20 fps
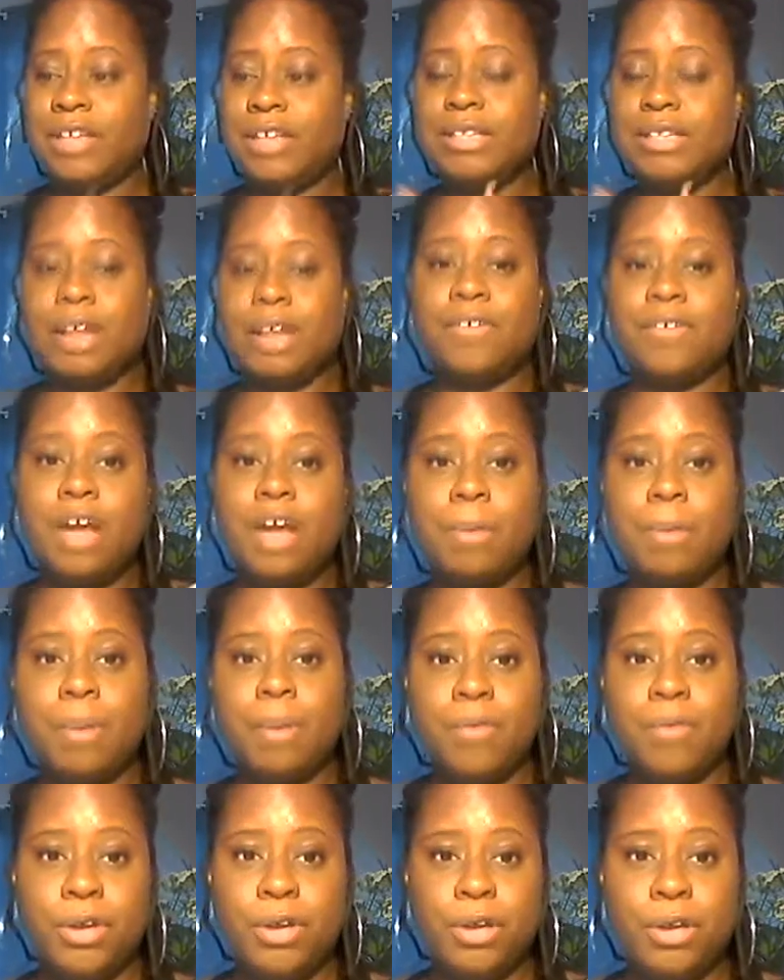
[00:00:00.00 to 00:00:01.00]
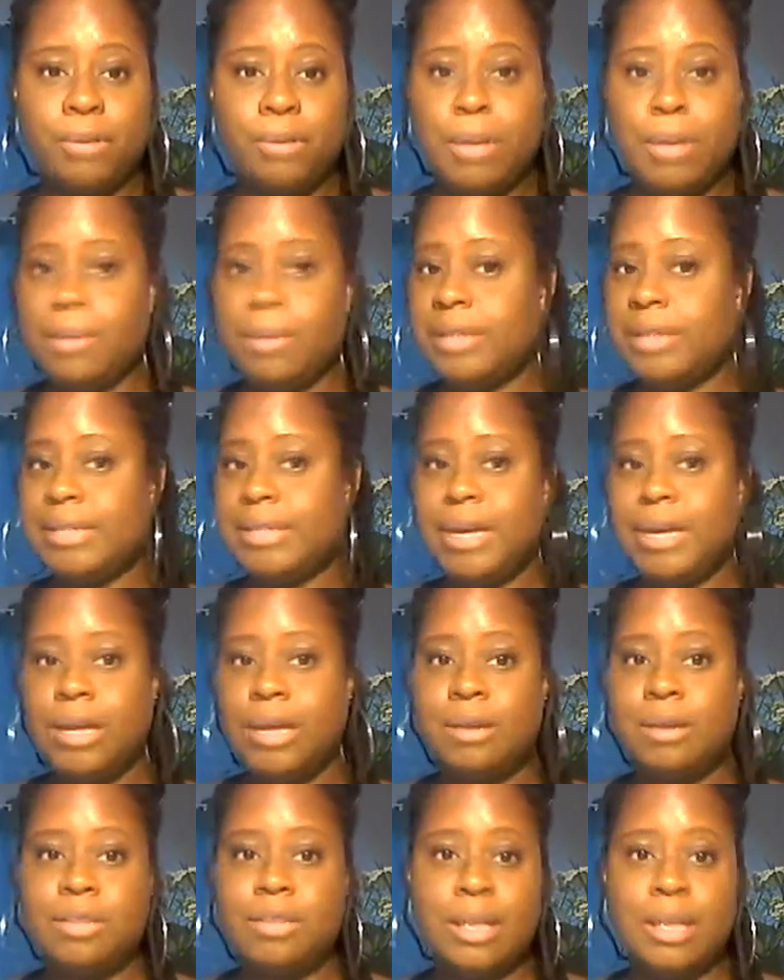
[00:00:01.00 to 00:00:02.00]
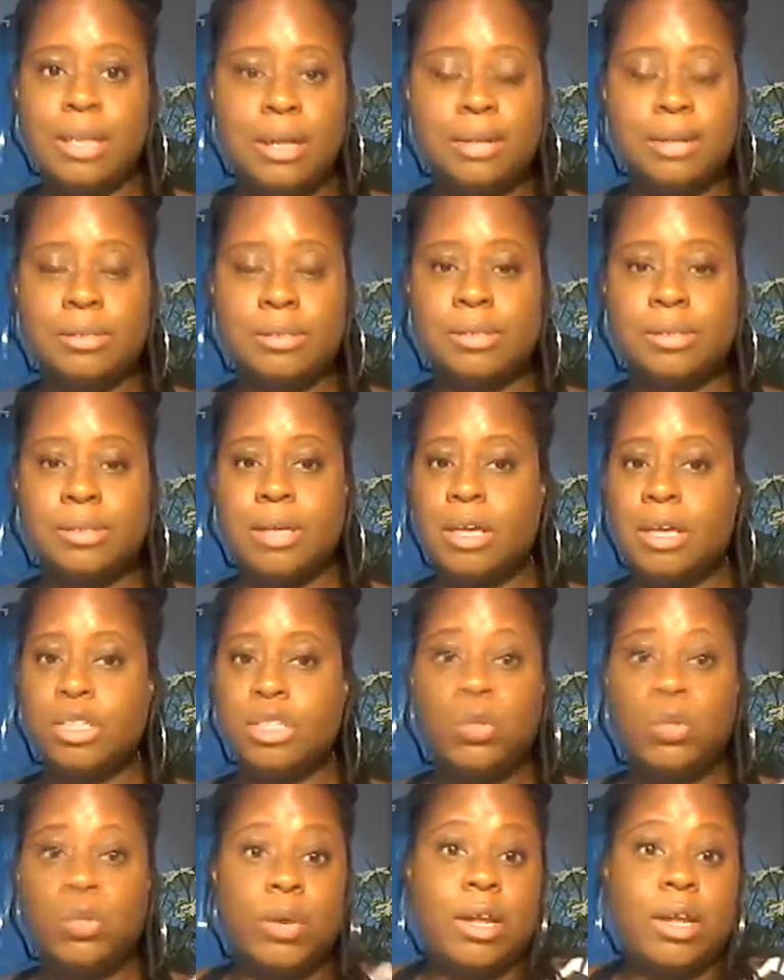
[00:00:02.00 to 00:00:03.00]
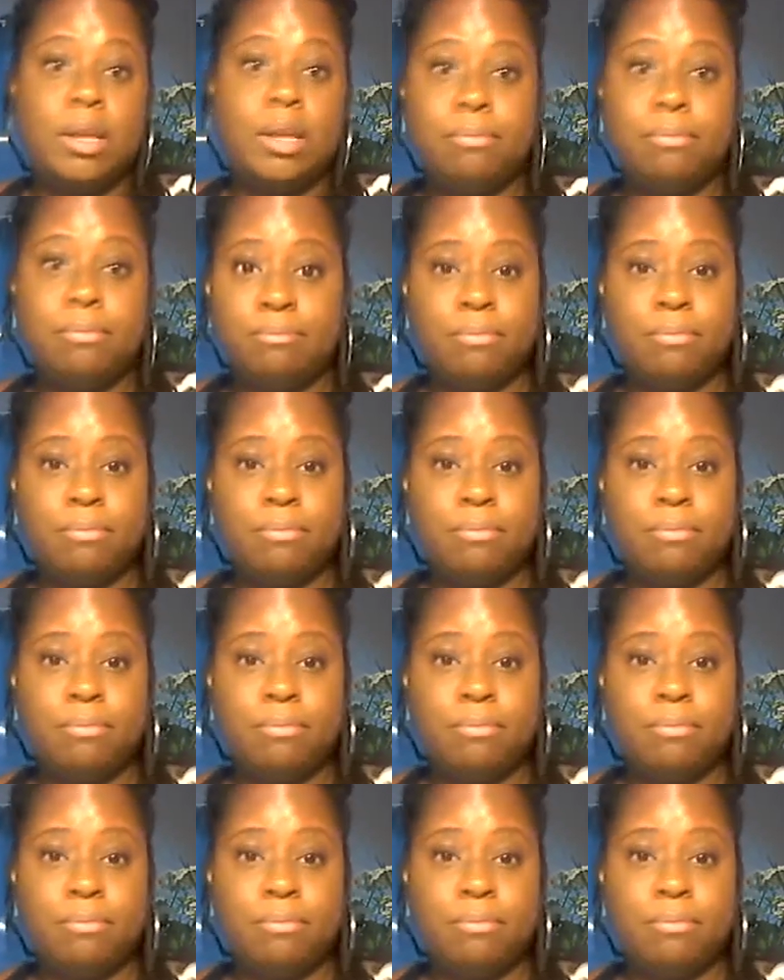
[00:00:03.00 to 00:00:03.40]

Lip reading: that have come up for you, maybe 10 things, 20,